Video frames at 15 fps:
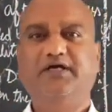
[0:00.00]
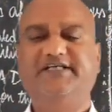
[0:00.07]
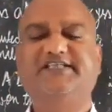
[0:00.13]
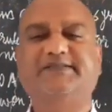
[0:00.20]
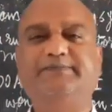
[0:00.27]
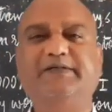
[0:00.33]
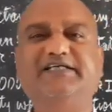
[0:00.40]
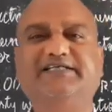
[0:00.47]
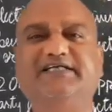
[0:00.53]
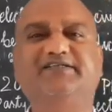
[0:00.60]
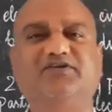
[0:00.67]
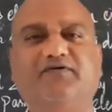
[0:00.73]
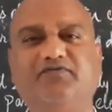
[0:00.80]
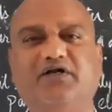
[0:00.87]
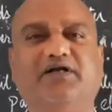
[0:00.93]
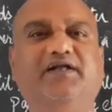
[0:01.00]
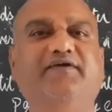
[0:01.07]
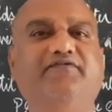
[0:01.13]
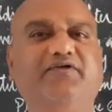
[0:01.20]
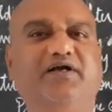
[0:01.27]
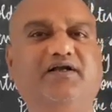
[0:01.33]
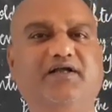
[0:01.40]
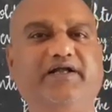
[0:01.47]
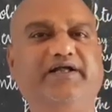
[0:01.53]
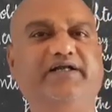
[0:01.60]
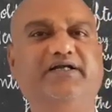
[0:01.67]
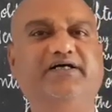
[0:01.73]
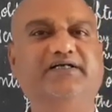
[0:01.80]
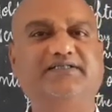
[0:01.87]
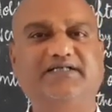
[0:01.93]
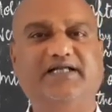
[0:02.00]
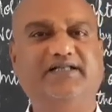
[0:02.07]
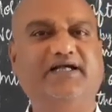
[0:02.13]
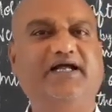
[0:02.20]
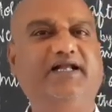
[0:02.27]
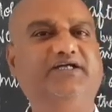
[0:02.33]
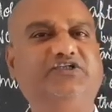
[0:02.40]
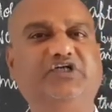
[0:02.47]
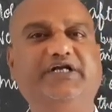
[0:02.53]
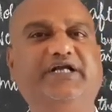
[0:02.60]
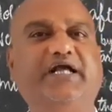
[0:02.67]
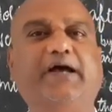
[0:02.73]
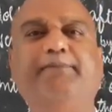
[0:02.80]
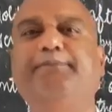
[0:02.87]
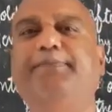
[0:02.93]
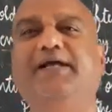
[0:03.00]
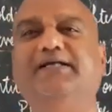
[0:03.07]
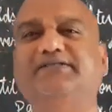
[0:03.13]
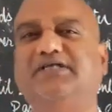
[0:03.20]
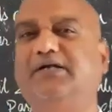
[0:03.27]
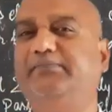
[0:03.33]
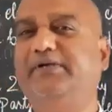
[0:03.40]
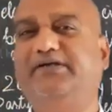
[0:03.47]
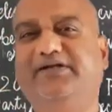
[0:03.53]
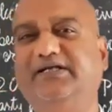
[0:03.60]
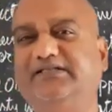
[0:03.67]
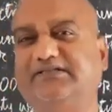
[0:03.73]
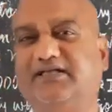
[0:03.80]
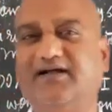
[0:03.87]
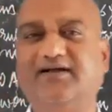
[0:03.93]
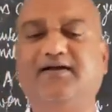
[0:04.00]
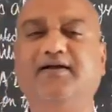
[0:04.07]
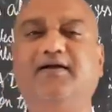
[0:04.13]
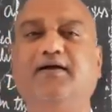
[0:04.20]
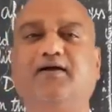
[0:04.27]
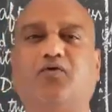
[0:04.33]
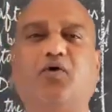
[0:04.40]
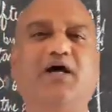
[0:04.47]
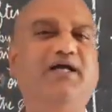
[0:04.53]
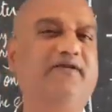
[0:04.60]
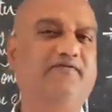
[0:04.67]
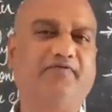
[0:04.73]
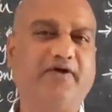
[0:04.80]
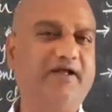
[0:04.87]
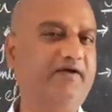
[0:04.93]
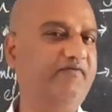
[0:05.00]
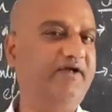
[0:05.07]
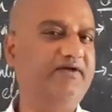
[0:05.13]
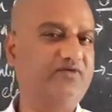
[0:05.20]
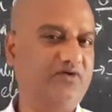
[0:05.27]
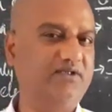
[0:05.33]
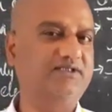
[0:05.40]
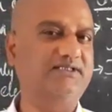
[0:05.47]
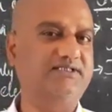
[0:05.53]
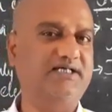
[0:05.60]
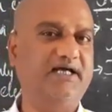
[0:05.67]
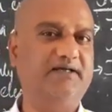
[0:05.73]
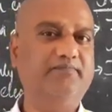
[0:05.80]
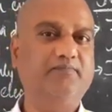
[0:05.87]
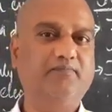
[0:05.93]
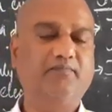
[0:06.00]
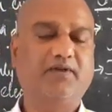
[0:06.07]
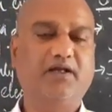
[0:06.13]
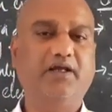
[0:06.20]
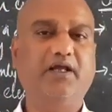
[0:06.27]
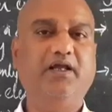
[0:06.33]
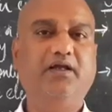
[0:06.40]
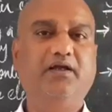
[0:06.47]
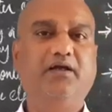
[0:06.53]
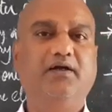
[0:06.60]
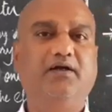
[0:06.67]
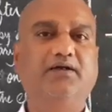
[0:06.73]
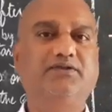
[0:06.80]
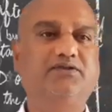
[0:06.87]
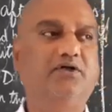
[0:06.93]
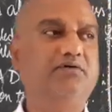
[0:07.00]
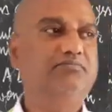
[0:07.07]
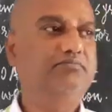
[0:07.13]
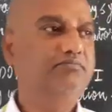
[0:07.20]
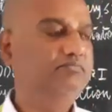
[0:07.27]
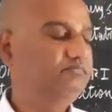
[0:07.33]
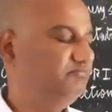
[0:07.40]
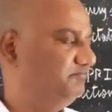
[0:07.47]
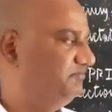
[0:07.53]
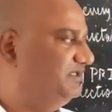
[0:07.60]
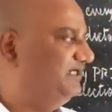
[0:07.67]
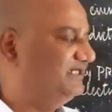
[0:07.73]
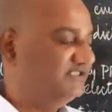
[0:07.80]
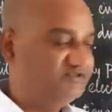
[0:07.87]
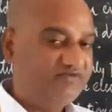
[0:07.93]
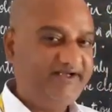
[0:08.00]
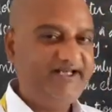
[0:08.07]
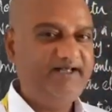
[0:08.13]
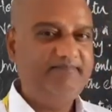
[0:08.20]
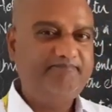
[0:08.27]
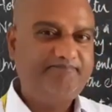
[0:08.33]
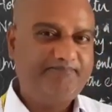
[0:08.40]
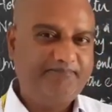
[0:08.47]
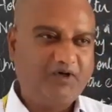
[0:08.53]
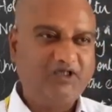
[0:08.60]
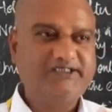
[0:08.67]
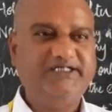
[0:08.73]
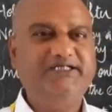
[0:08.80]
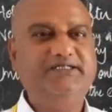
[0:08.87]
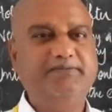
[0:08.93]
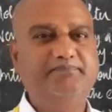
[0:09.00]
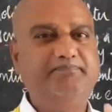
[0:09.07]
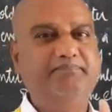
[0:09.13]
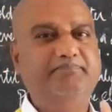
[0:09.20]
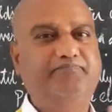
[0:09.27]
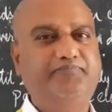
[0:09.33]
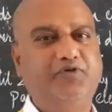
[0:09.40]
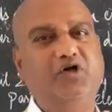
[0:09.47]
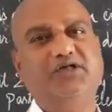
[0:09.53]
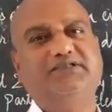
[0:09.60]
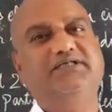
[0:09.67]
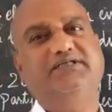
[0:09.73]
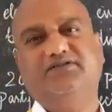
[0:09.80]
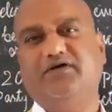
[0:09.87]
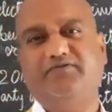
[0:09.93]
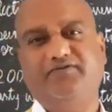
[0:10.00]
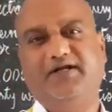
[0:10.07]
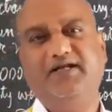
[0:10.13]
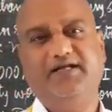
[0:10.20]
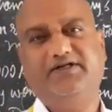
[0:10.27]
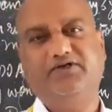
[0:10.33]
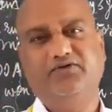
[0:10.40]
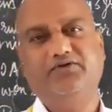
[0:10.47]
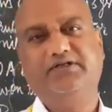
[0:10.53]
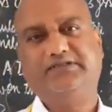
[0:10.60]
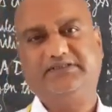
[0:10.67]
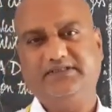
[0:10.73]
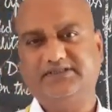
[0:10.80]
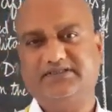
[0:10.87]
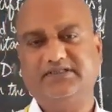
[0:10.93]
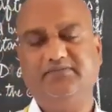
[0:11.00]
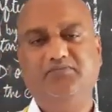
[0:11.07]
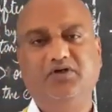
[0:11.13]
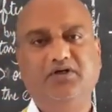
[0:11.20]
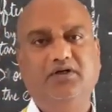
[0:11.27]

speeches of the different leaders, and the election campaigns and meetings are quite frequent all the time. Okay, so it is very important process of electoral system.